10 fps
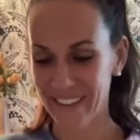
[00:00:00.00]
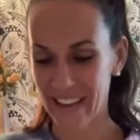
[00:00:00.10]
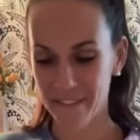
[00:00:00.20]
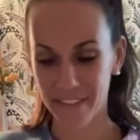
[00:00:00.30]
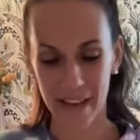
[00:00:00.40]
we
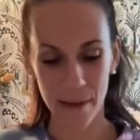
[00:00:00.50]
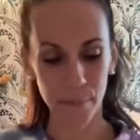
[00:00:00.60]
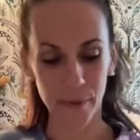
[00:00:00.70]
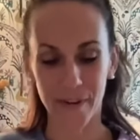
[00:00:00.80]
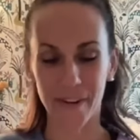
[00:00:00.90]
have the
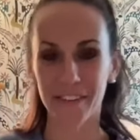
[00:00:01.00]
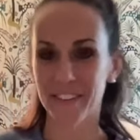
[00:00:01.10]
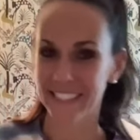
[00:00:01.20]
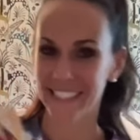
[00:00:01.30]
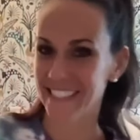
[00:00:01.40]
emperor.
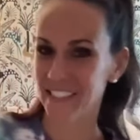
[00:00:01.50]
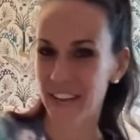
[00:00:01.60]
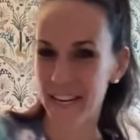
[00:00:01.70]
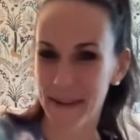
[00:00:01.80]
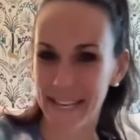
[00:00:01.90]
This is
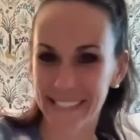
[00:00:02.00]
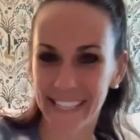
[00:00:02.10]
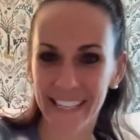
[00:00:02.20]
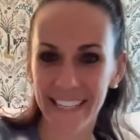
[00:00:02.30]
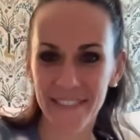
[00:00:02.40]
divine
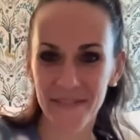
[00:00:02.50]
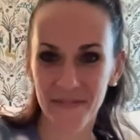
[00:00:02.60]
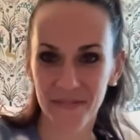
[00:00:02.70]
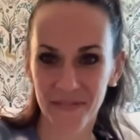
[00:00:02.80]
masculine.